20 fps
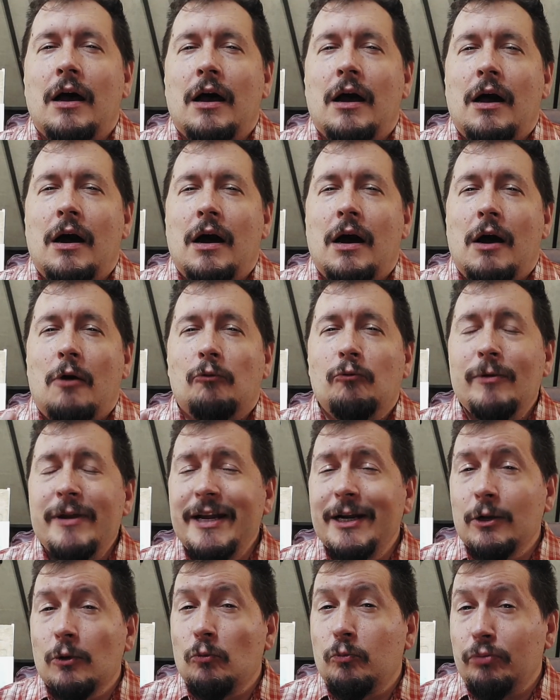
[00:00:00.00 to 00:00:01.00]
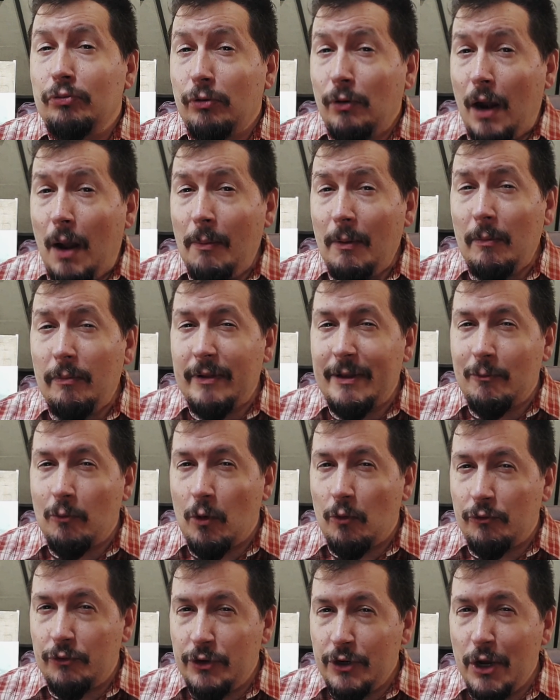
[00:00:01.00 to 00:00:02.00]
a reader probably
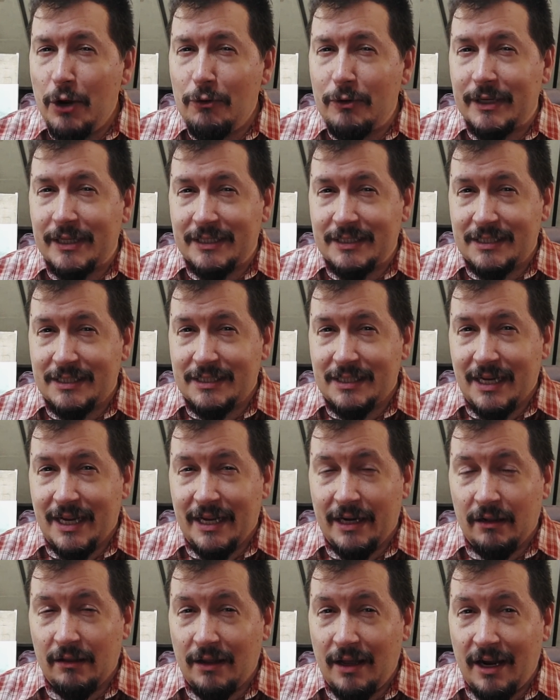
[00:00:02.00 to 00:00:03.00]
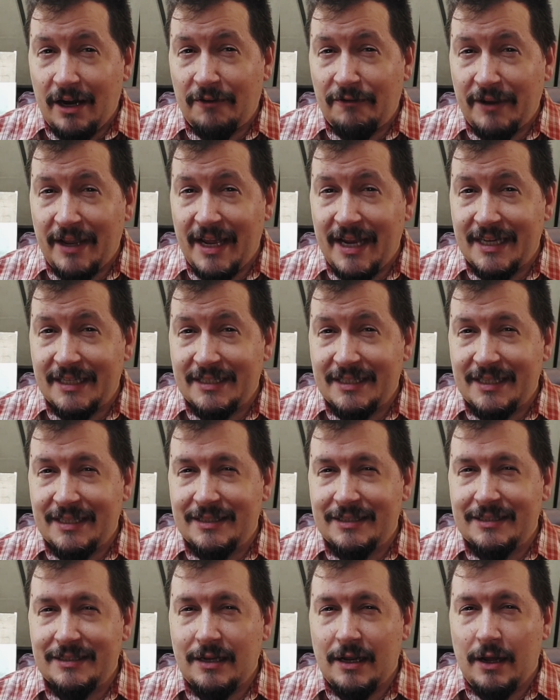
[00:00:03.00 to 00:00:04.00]
won't notice in a lot of
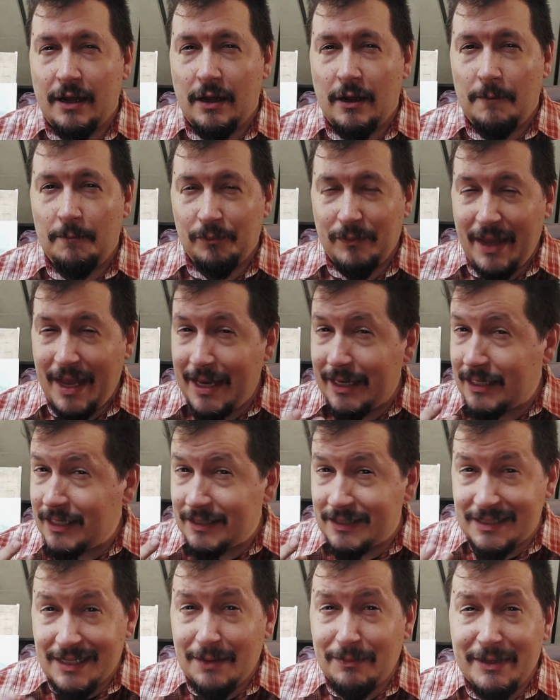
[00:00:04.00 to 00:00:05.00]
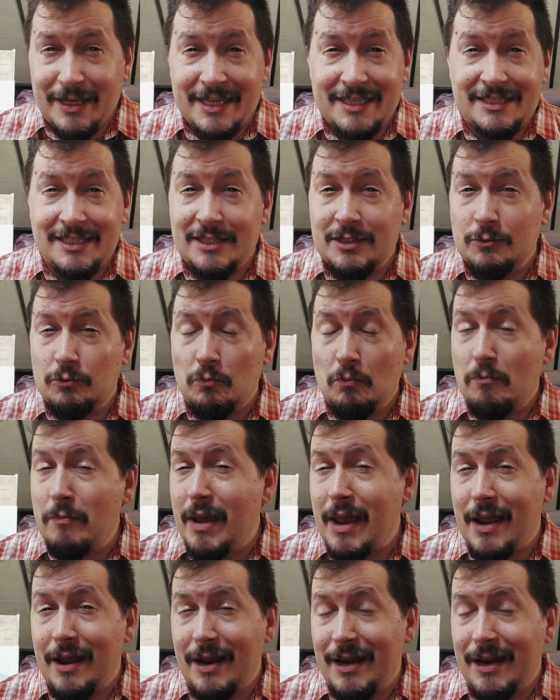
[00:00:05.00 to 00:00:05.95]
cases, and in some cases may